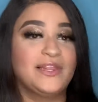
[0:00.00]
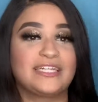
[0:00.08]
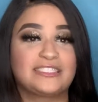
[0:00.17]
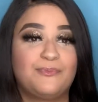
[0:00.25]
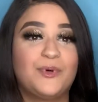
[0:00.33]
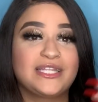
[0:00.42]

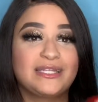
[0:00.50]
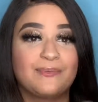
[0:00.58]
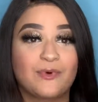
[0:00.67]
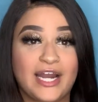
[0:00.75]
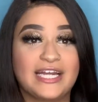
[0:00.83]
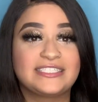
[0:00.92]
Let's put the
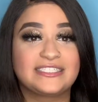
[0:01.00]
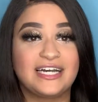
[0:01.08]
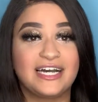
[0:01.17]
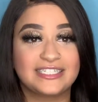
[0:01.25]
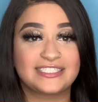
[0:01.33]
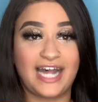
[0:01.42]
price
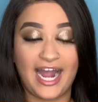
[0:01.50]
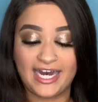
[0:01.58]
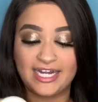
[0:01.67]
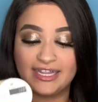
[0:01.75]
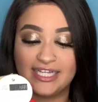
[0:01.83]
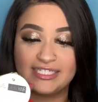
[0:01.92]

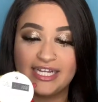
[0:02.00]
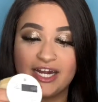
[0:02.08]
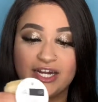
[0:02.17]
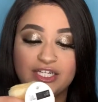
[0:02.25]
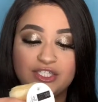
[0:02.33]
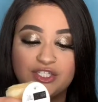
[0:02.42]
aside. This
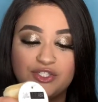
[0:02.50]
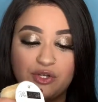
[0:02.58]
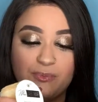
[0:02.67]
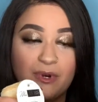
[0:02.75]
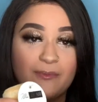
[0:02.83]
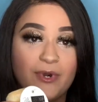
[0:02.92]
hair is
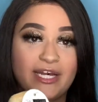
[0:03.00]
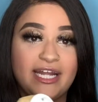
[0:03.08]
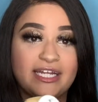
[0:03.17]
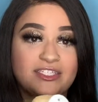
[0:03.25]
super pretty.